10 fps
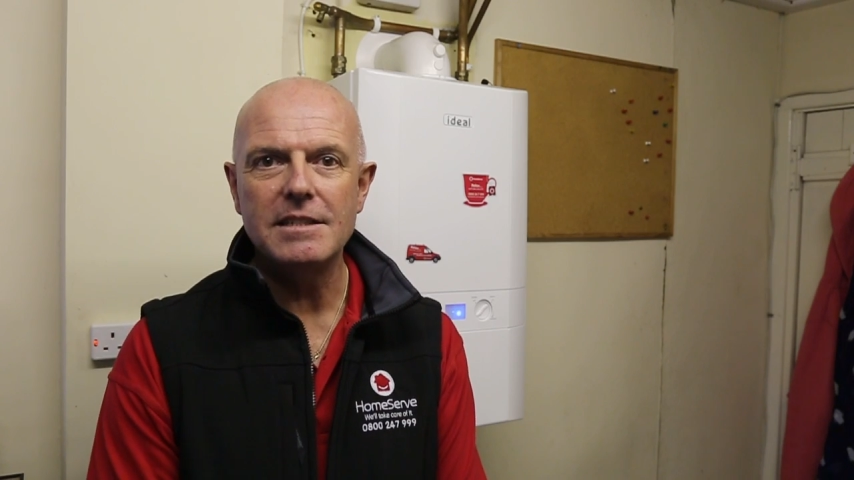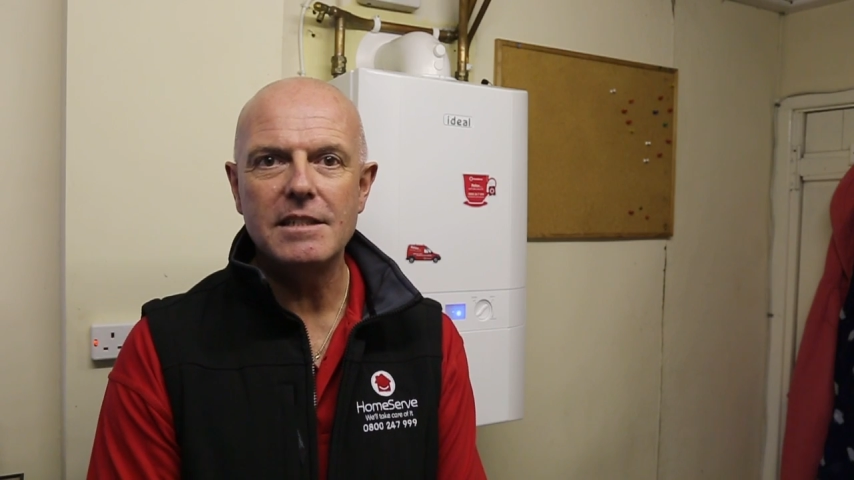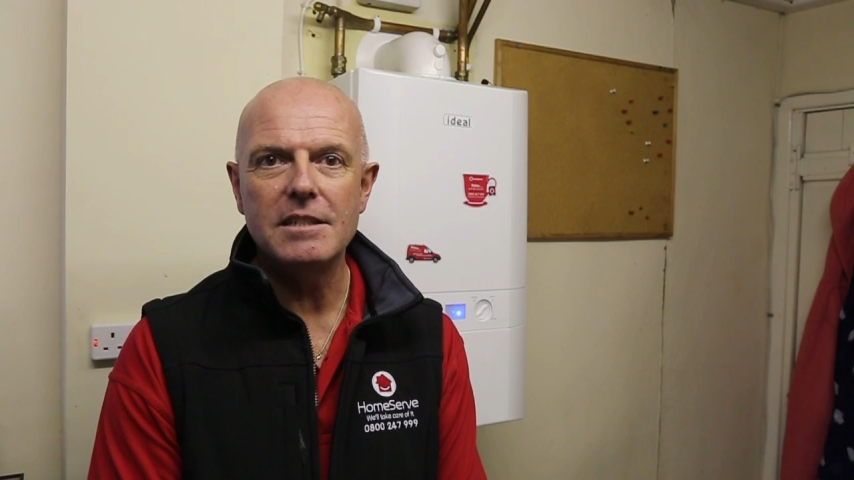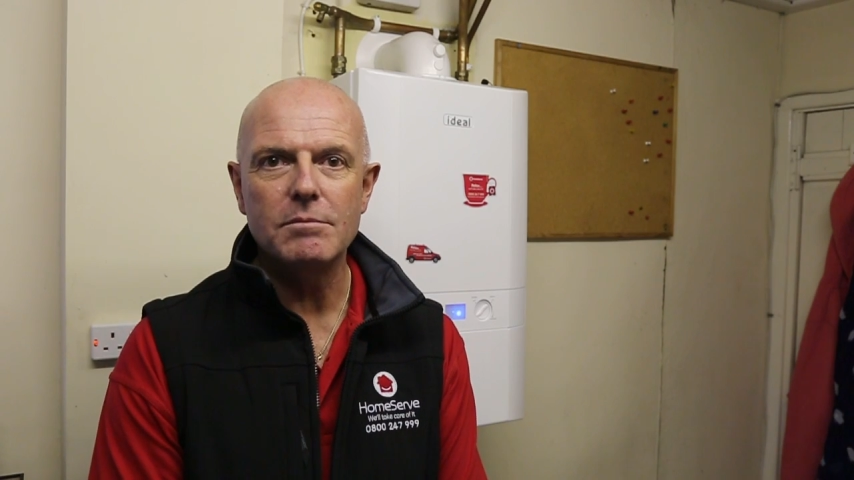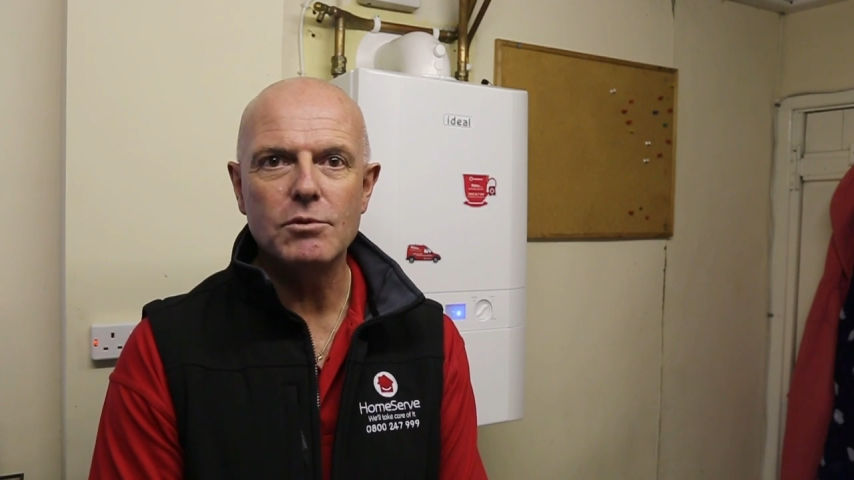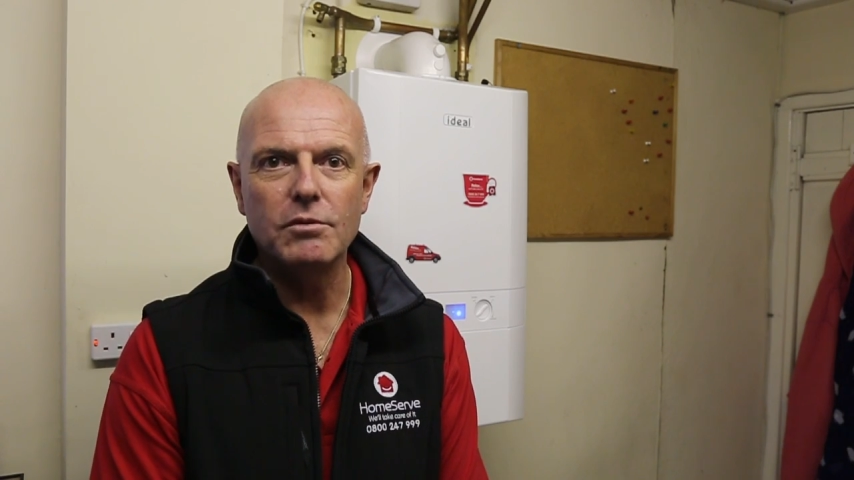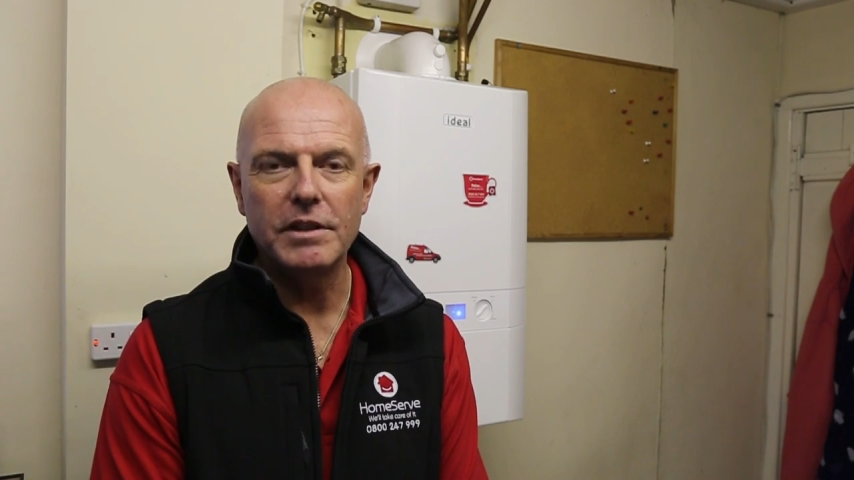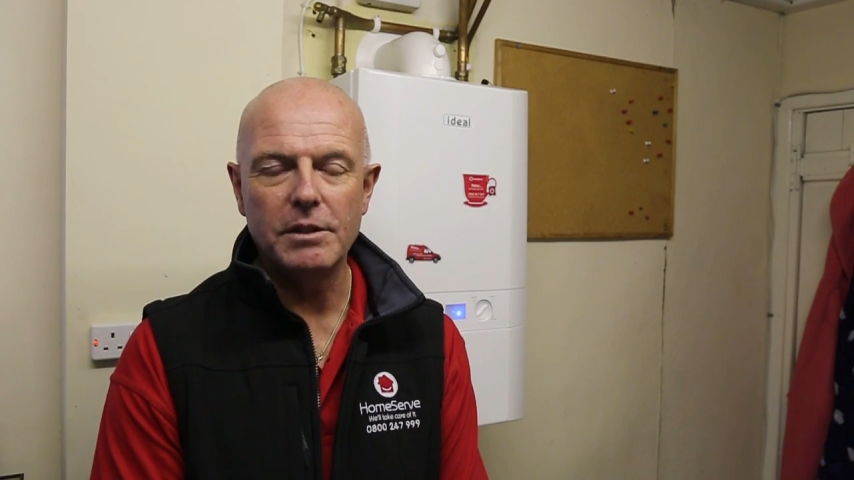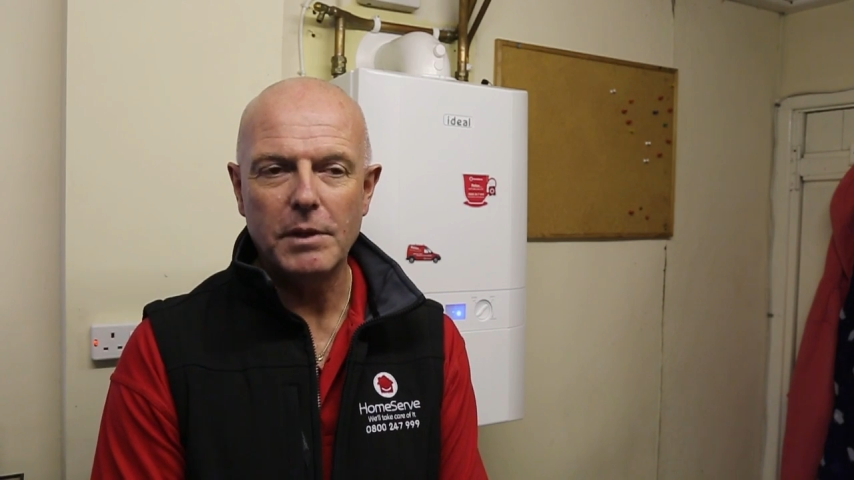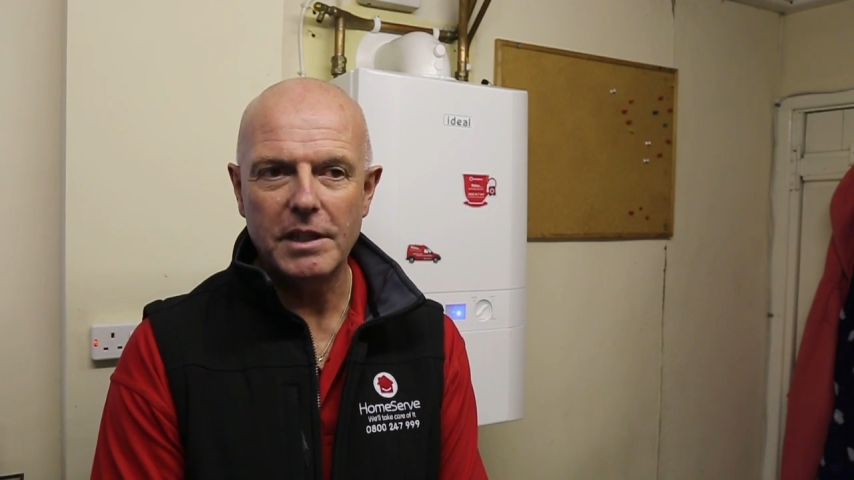system is
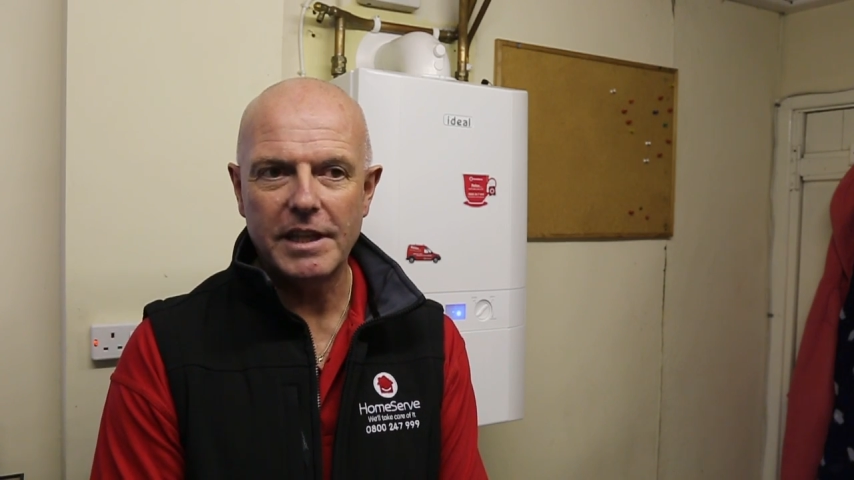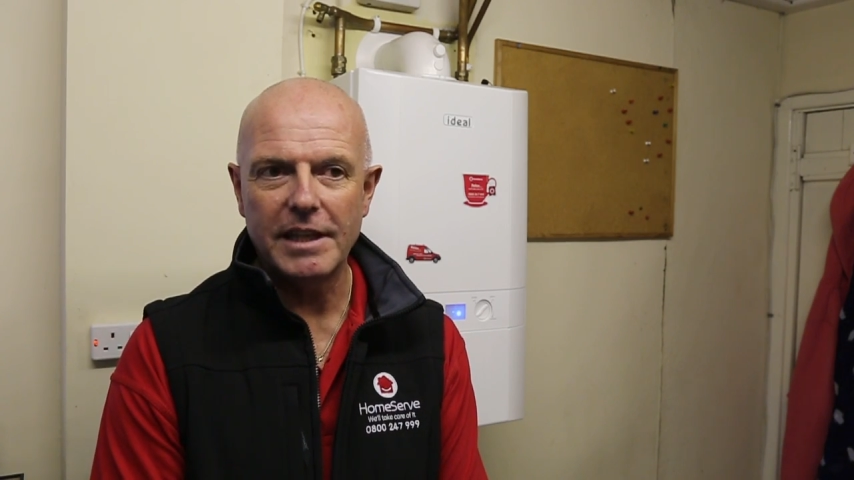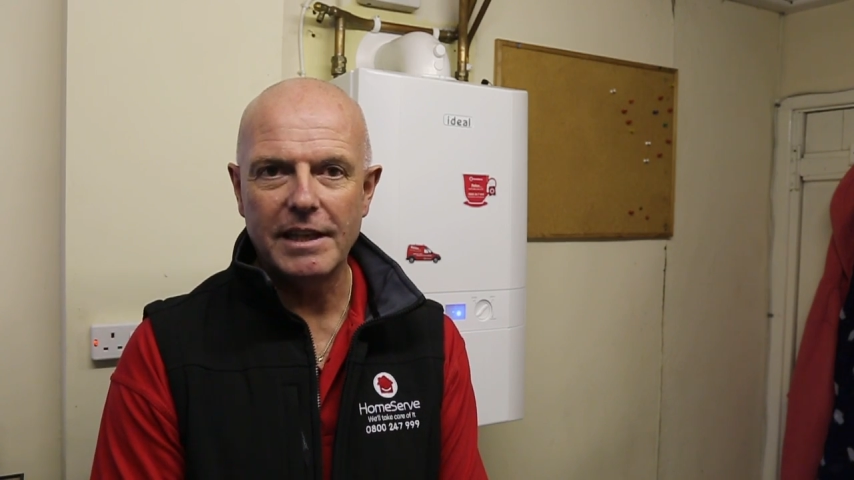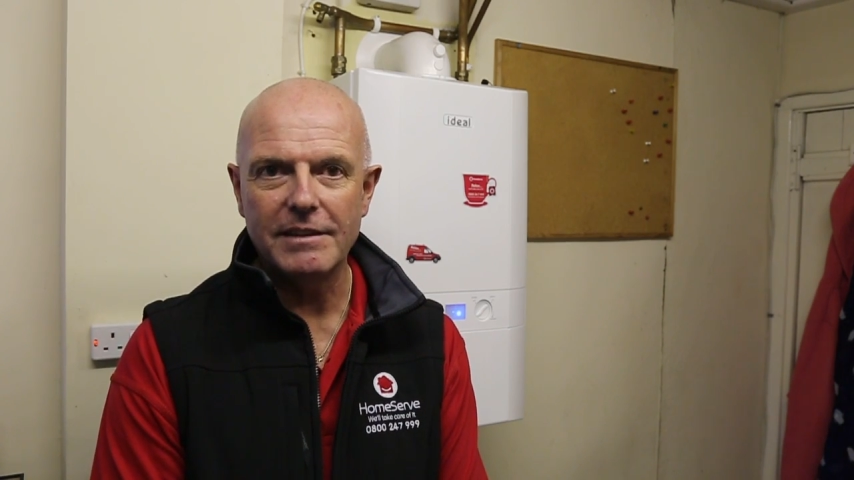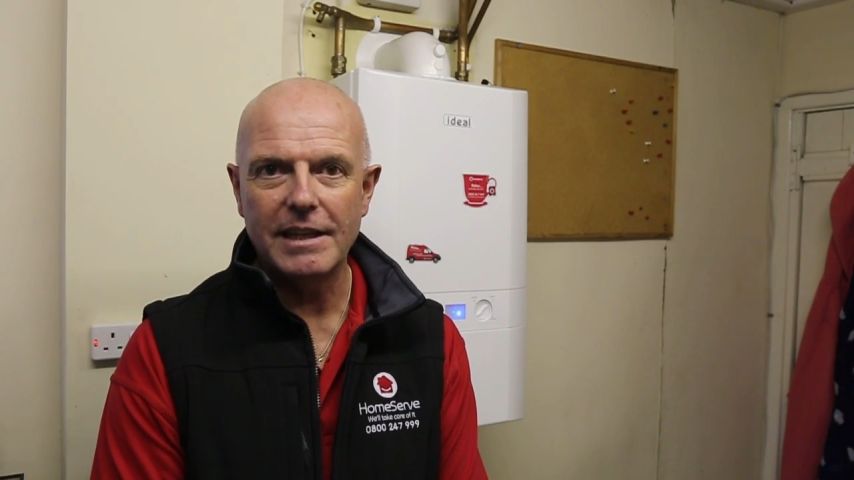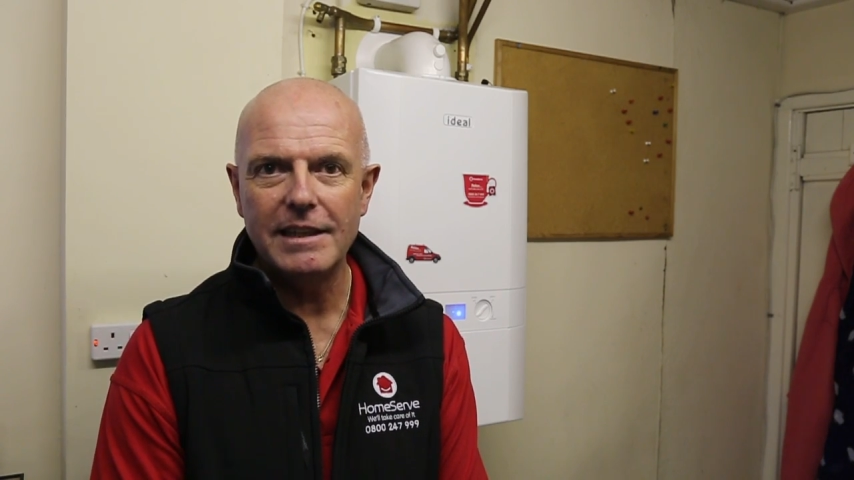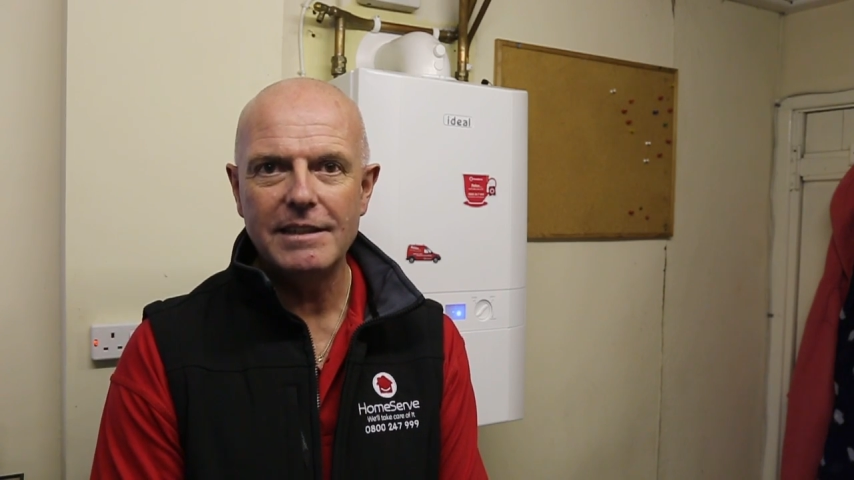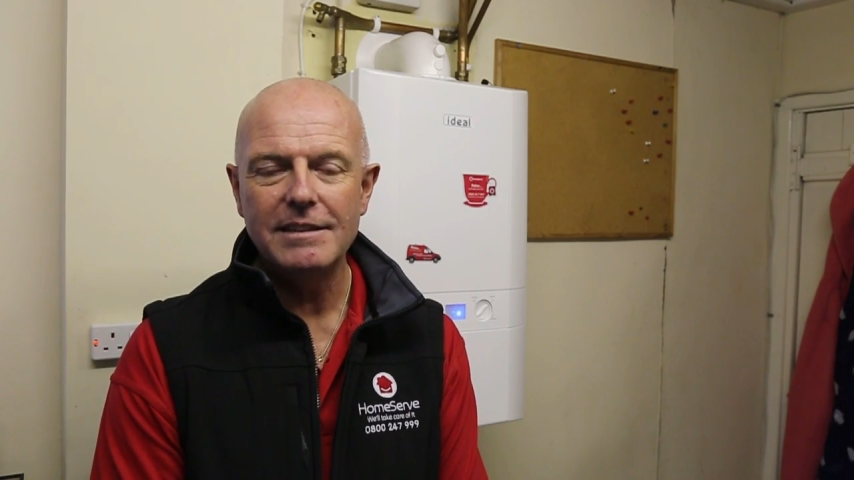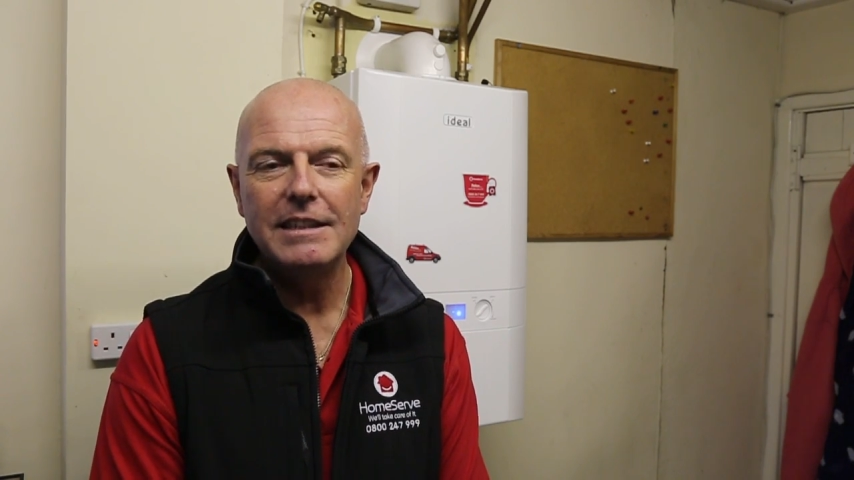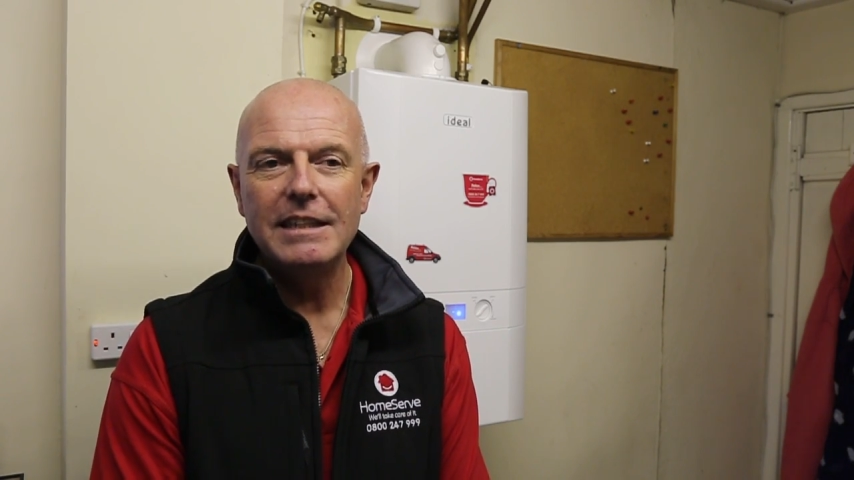already working okay.
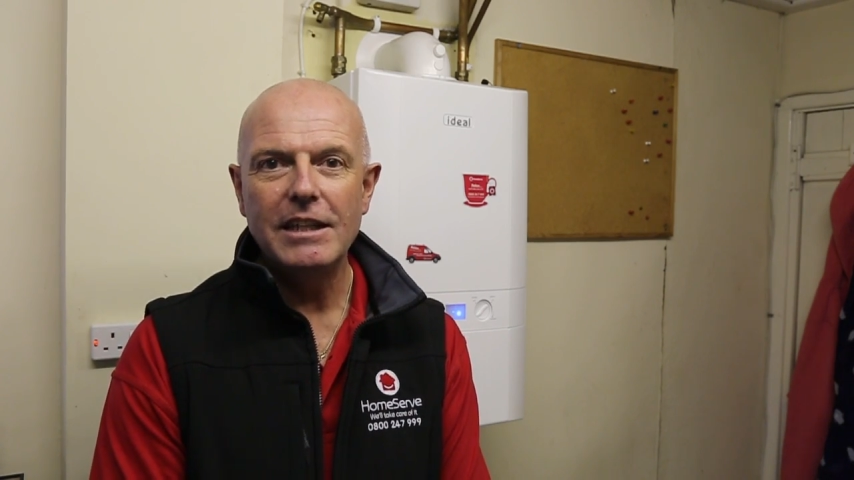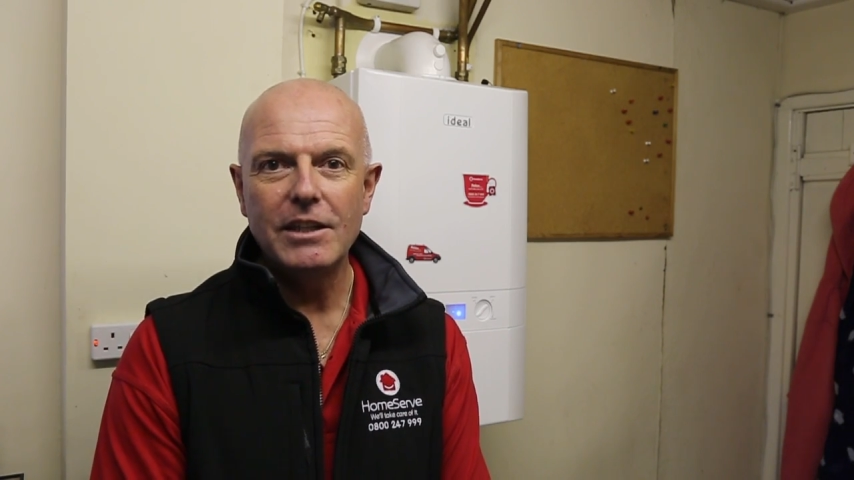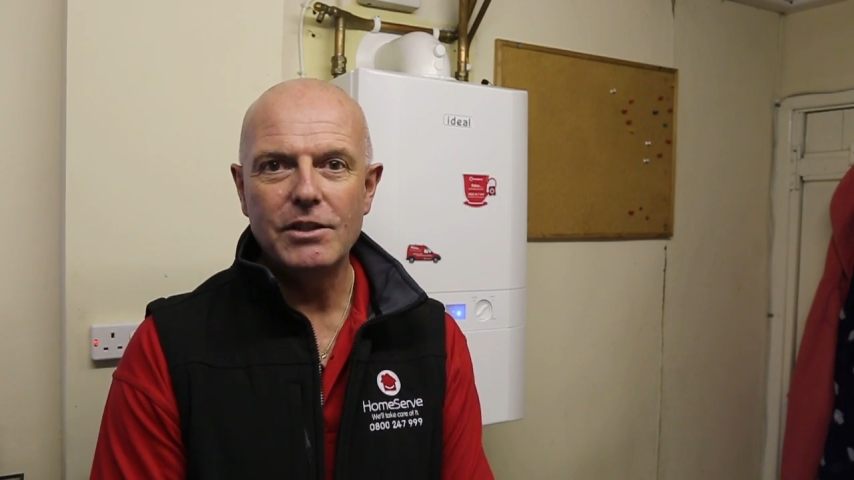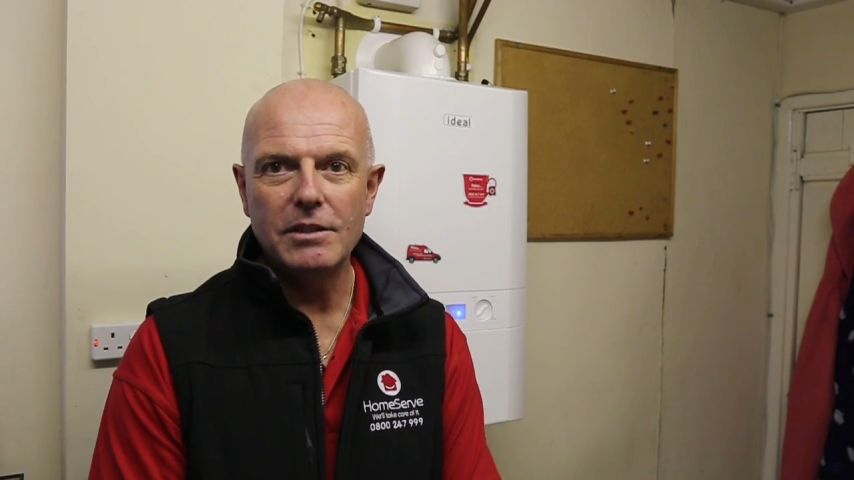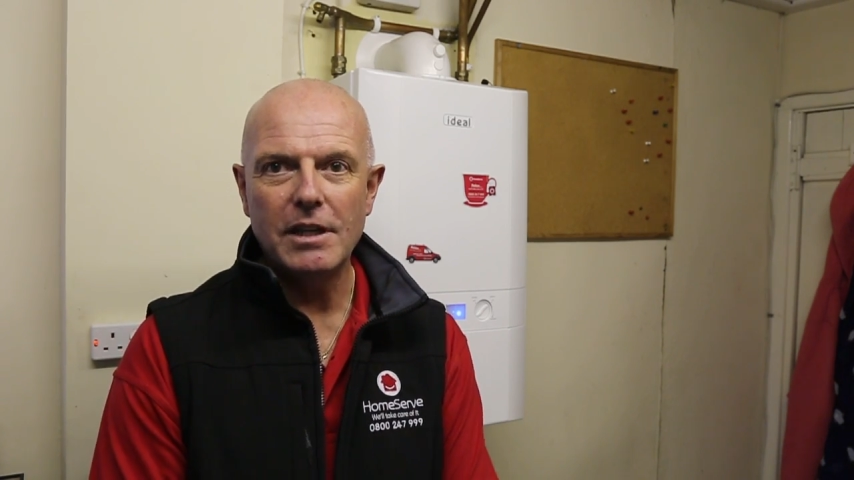You do